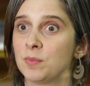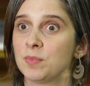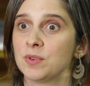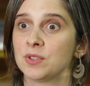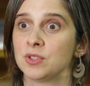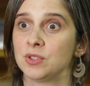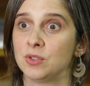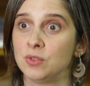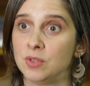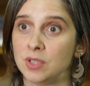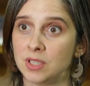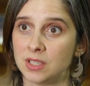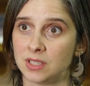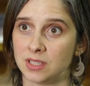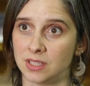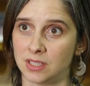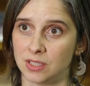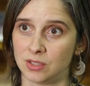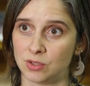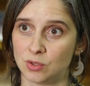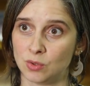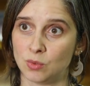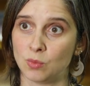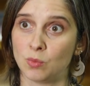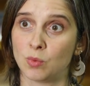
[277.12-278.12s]
opportunity
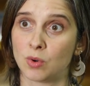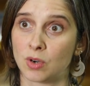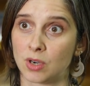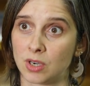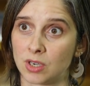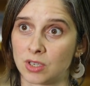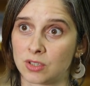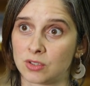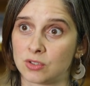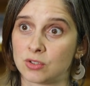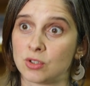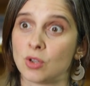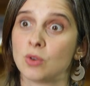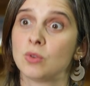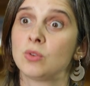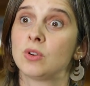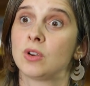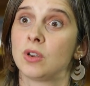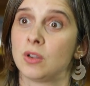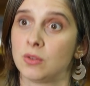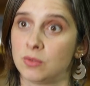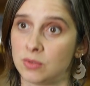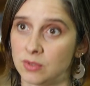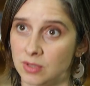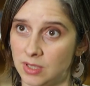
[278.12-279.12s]
to work so
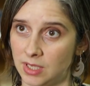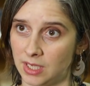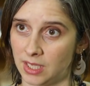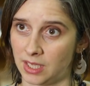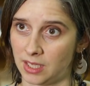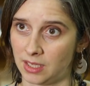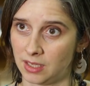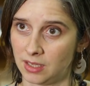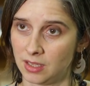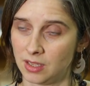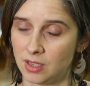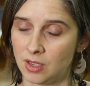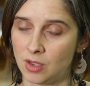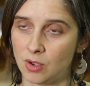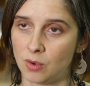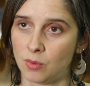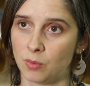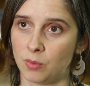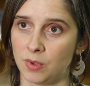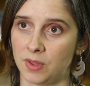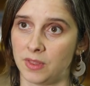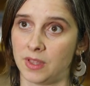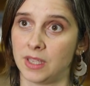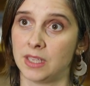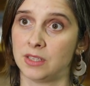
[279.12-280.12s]
closely
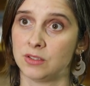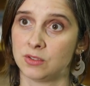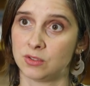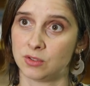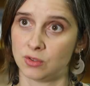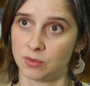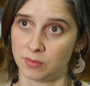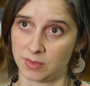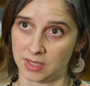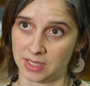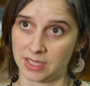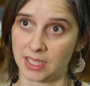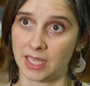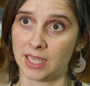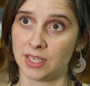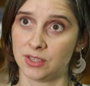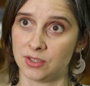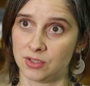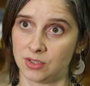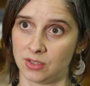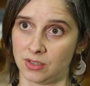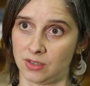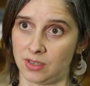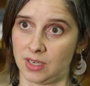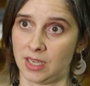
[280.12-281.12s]
with
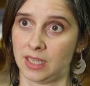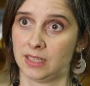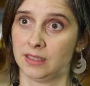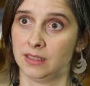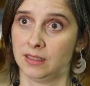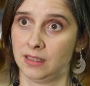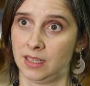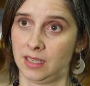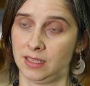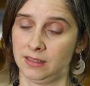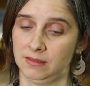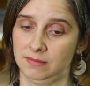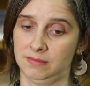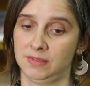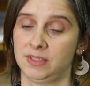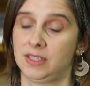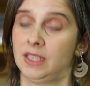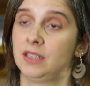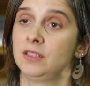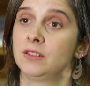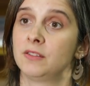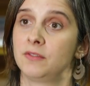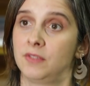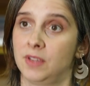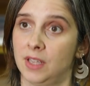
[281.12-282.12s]
instrumentation and, and
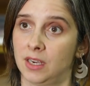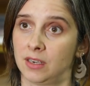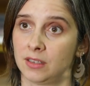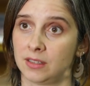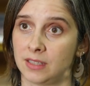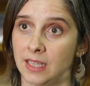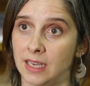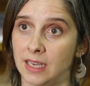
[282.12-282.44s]
state-of-the-art